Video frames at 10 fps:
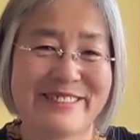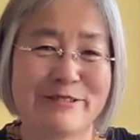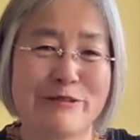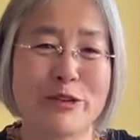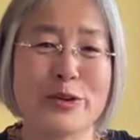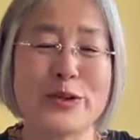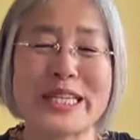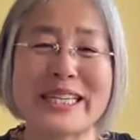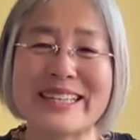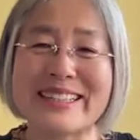
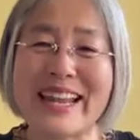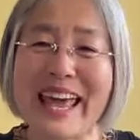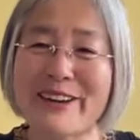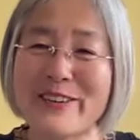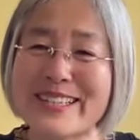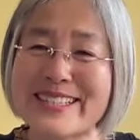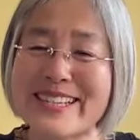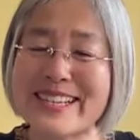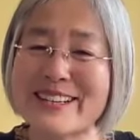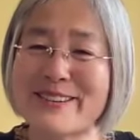Losing language,
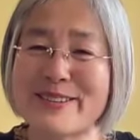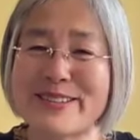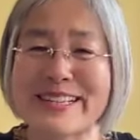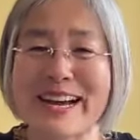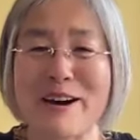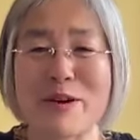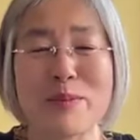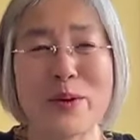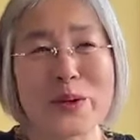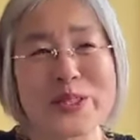losing our
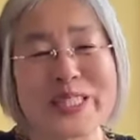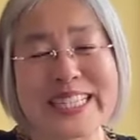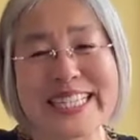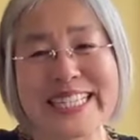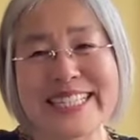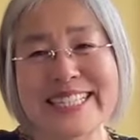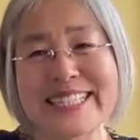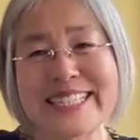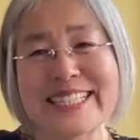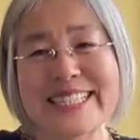motor skills,
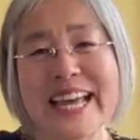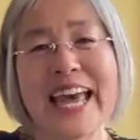and